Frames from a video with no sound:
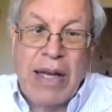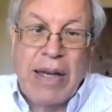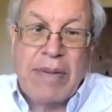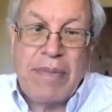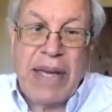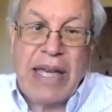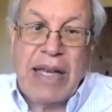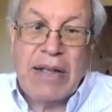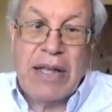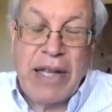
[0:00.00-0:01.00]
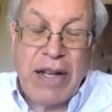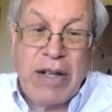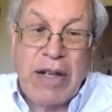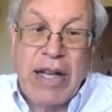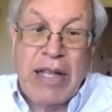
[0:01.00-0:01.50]
making
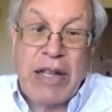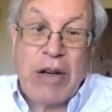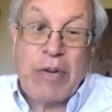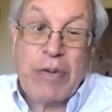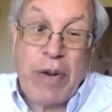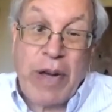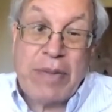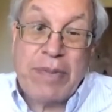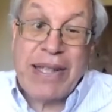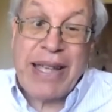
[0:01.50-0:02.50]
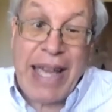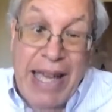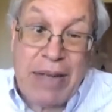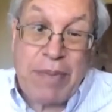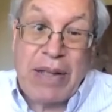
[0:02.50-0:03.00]
clear that our freedom
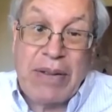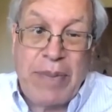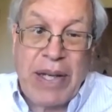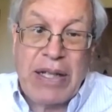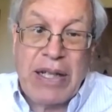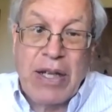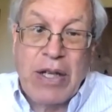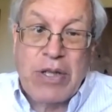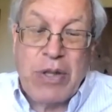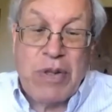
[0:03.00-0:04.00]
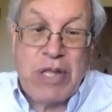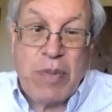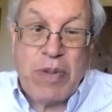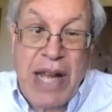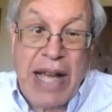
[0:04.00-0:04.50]
can be limited so as to
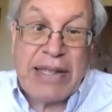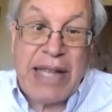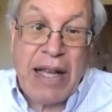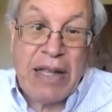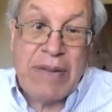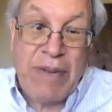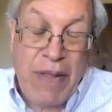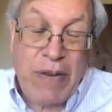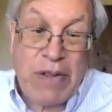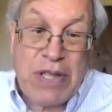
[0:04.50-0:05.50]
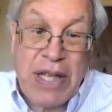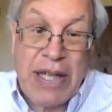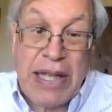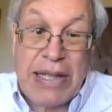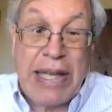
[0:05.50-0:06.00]
protect the health of others
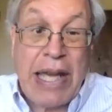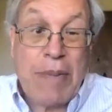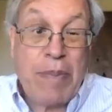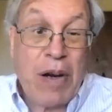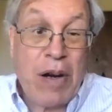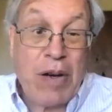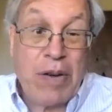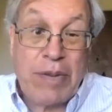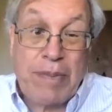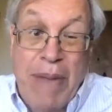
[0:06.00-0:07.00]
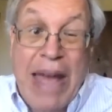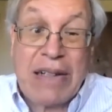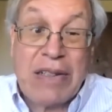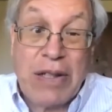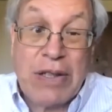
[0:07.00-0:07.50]
and to keep our
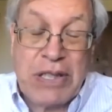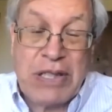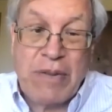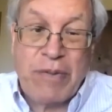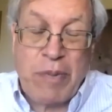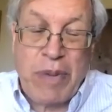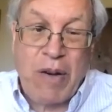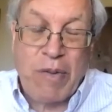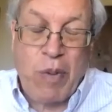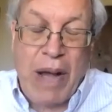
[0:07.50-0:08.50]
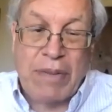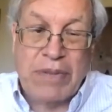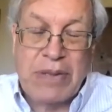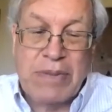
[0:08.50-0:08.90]
medical care system from being overwhelmed.